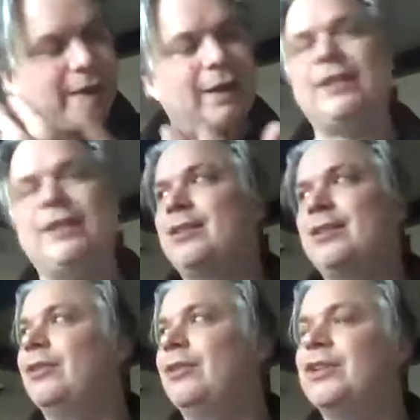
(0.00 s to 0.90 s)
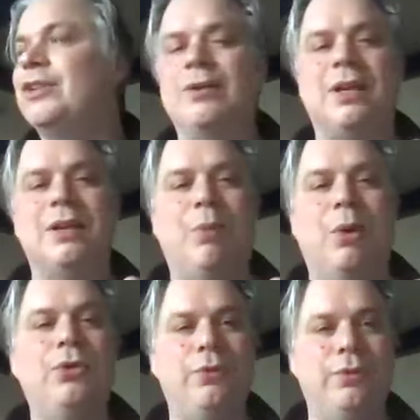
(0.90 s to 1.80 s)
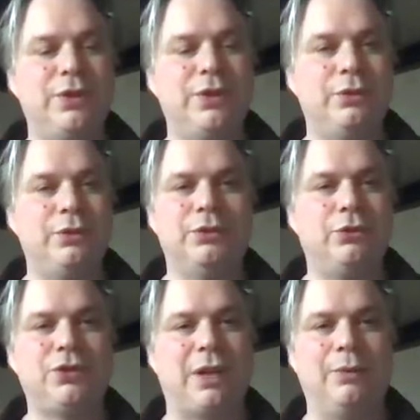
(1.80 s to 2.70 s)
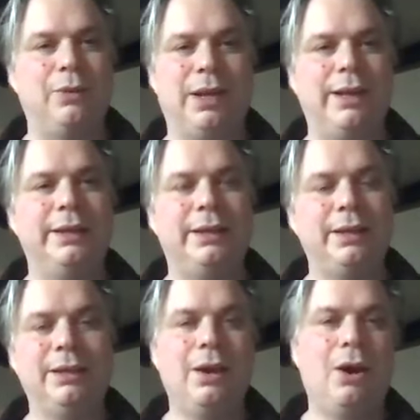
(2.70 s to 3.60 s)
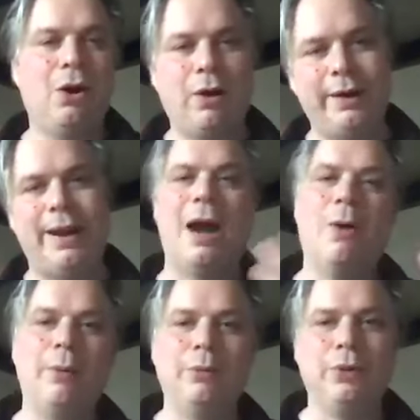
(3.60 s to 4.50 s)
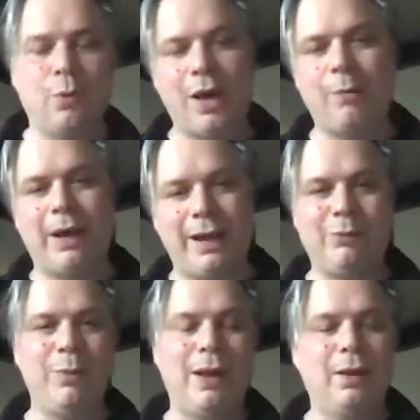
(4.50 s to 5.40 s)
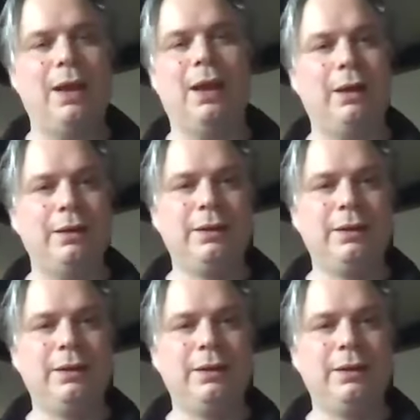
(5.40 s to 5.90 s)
like to think that it sounds like both of us. It doesn't just sound like, oh, and now I'm going to wear my heavy metal hat.